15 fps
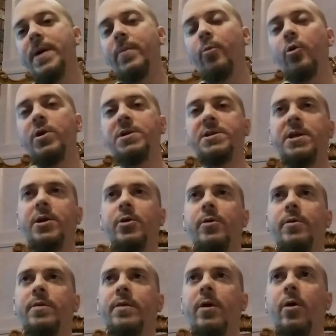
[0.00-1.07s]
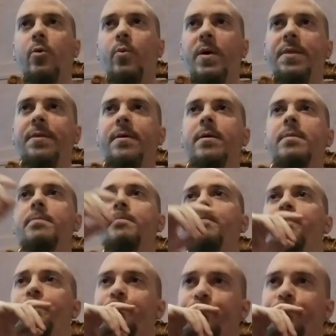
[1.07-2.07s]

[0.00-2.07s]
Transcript: memories here and there with him.